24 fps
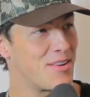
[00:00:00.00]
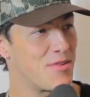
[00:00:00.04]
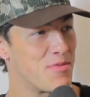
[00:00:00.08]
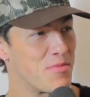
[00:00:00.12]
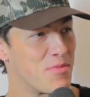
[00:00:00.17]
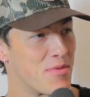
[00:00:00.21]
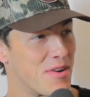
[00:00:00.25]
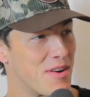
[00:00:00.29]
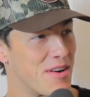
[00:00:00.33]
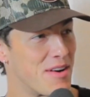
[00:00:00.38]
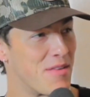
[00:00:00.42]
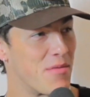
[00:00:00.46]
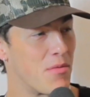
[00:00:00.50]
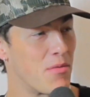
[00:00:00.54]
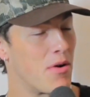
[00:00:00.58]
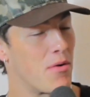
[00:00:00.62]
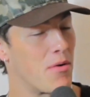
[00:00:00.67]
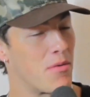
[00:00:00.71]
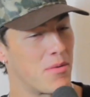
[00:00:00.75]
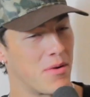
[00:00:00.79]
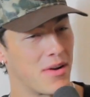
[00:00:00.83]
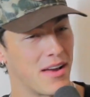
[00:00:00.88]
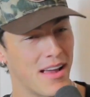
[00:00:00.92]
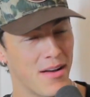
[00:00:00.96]
what, dude? dude we're right.
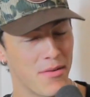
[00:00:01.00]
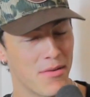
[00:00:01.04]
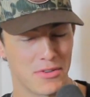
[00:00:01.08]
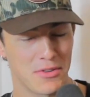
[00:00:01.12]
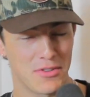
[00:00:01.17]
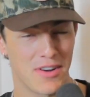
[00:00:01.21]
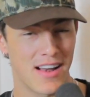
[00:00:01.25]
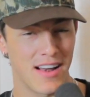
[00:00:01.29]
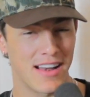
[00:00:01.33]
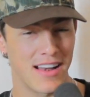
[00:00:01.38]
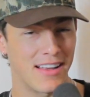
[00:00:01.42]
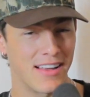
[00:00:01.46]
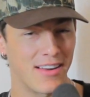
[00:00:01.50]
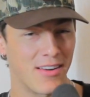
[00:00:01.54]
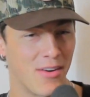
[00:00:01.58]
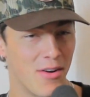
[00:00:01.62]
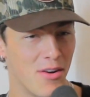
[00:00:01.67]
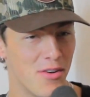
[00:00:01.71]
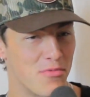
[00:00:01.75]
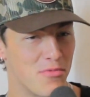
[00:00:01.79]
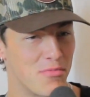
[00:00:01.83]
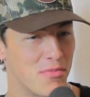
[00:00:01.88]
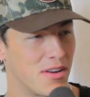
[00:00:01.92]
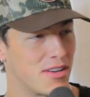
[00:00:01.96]
well, we get we're trying to get
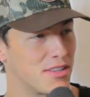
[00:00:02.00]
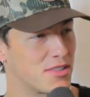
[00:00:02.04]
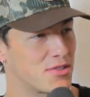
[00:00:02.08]
our own